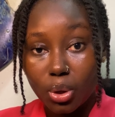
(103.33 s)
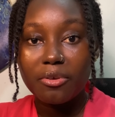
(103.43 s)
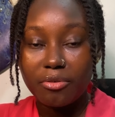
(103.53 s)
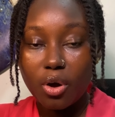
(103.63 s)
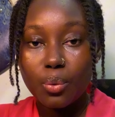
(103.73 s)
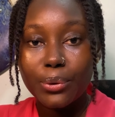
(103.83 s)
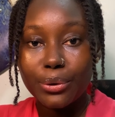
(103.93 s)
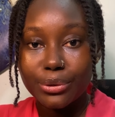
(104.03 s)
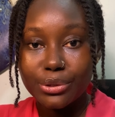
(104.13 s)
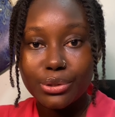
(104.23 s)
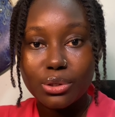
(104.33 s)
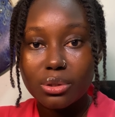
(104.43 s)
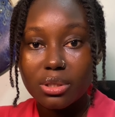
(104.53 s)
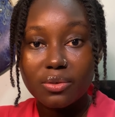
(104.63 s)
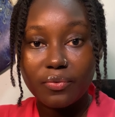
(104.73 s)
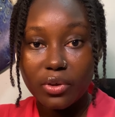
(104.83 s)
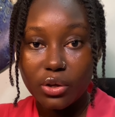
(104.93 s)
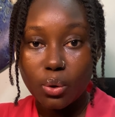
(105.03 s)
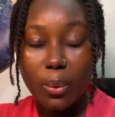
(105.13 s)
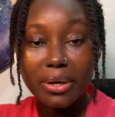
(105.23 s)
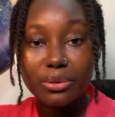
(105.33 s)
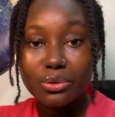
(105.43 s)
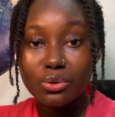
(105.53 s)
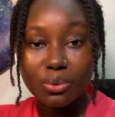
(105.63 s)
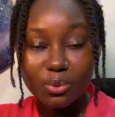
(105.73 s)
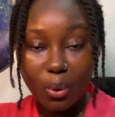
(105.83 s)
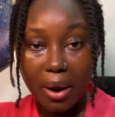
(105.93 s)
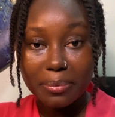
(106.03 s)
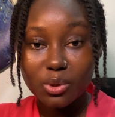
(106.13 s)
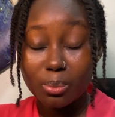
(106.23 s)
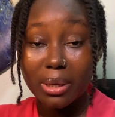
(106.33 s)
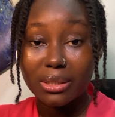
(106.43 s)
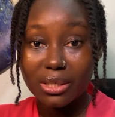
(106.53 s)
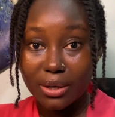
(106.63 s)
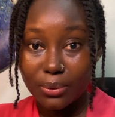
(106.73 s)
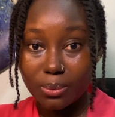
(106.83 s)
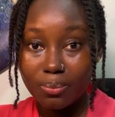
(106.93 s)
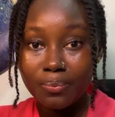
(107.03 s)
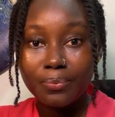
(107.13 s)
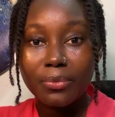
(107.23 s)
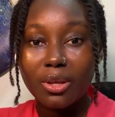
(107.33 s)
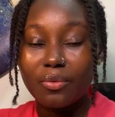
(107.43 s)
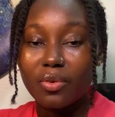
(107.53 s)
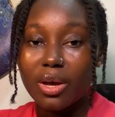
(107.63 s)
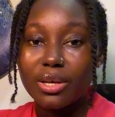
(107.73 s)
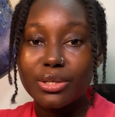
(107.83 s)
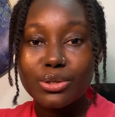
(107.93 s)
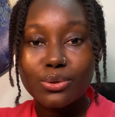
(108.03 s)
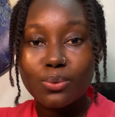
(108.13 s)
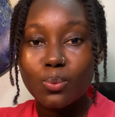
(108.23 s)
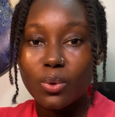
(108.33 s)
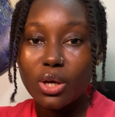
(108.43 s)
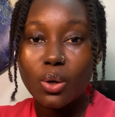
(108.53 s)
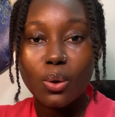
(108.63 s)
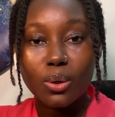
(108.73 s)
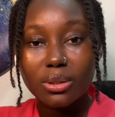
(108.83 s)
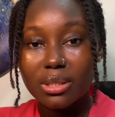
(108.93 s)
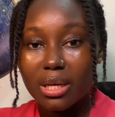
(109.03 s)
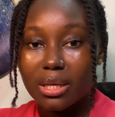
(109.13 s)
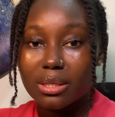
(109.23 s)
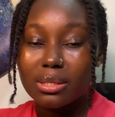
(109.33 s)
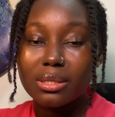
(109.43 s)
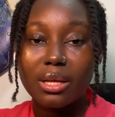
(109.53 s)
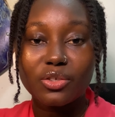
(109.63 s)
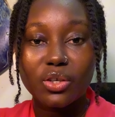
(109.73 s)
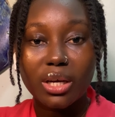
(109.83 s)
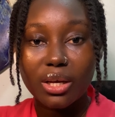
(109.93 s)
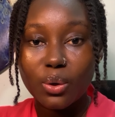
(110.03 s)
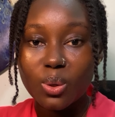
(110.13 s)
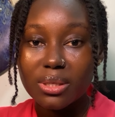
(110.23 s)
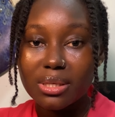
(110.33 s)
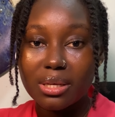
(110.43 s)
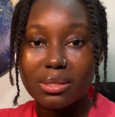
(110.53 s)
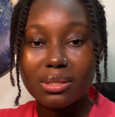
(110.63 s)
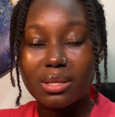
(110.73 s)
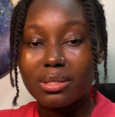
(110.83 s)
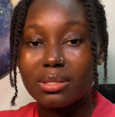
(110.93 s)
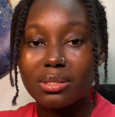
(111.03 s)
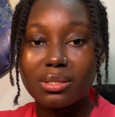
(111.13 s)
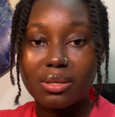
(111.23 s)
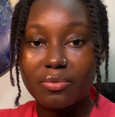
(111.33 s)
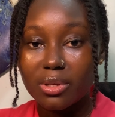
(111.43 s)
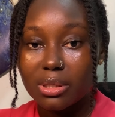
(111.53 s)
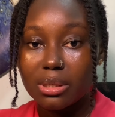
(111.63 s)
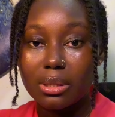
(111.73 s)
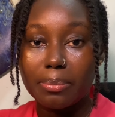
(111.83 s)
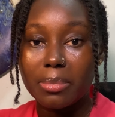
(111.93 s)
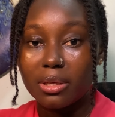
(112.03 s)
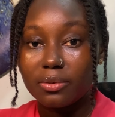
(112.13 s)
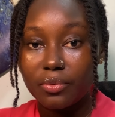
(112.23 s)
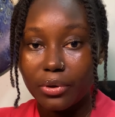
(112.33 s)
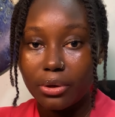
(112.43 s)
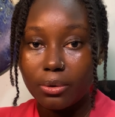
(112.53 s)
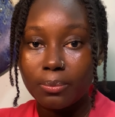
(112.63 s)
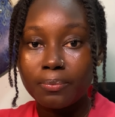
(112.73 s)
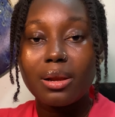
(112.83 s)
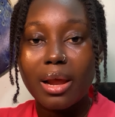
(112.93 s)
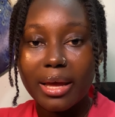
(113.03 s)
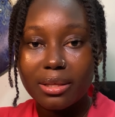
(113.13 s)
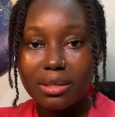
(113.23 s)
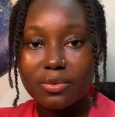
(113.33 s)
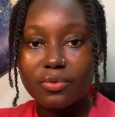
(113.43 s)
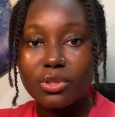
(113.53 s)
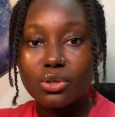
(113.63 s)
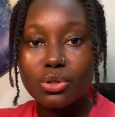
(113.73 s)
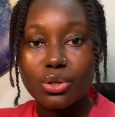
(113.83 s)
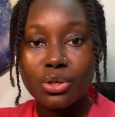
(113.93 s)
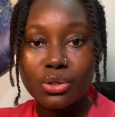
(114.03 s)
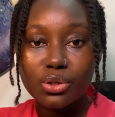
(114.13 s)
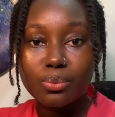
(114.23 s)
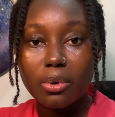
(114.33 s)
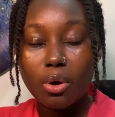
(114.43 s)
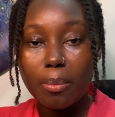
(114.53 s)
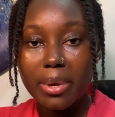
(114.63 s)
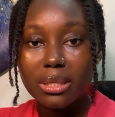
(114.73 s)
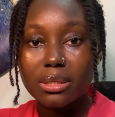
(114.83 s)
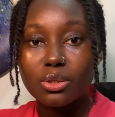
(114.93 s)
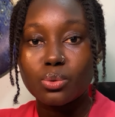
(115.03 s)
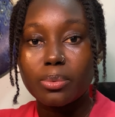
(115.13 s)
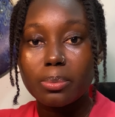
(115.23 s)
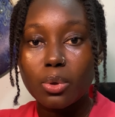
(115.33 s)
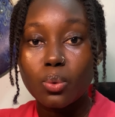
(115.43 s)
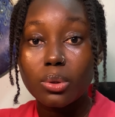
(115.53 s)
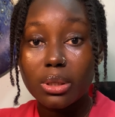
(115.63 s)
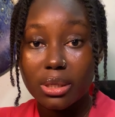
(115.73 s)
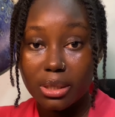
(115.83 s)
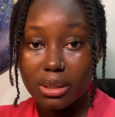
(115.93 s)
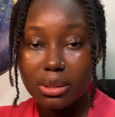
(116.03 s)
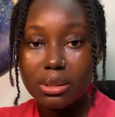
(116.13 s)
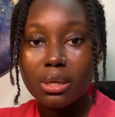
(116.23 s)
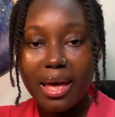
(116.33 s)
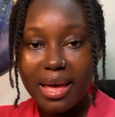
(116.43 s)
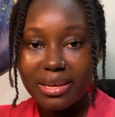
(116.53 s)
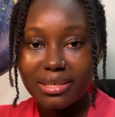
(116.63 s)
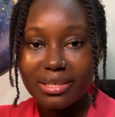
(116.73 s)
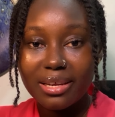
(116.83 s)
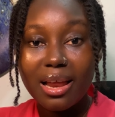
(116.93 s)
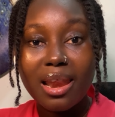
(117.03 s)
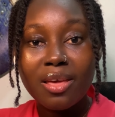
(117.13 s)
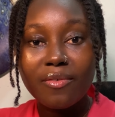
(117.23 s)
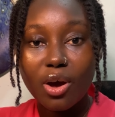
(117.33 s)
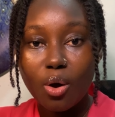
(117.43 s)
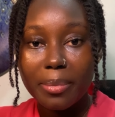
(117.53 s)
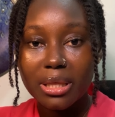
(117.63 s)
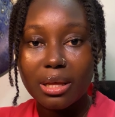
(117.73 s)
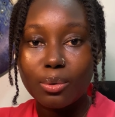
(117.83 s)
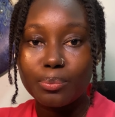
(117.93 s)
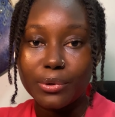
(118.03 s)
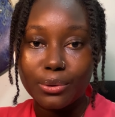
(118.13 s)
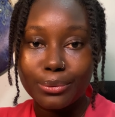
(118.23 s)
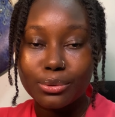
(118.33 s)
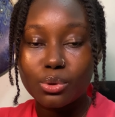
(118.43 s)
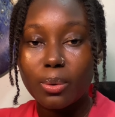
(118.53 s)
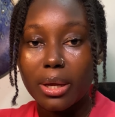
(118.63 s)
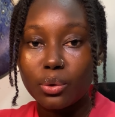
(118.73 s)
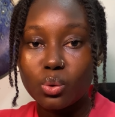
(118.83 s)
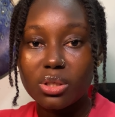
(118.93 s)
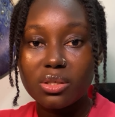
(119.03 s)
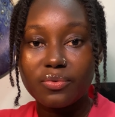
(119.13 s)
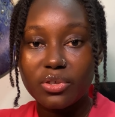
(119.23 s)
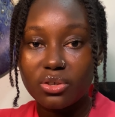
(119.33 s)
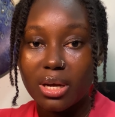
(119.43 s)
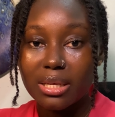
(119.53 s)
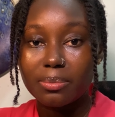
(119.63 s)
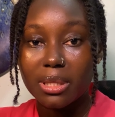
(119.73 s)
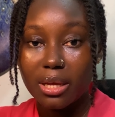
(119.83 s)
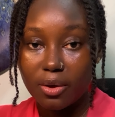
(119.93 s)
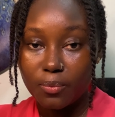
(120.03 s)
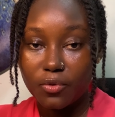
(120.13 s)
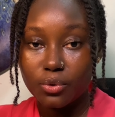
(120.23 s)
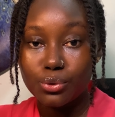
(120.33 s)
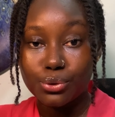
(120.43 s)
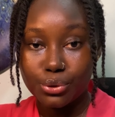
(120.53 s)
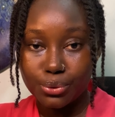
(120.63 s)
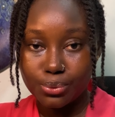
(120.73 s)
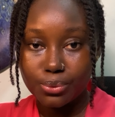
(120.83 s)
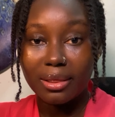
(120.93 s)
Before we continue this video, why don't you subscribe to my channel? If you are into wig content, natural hair content, then this is definitely the place for you. Like this video so YouTube recommends it to people who need it, and leave a comment down below so I know this video has been helpful to you.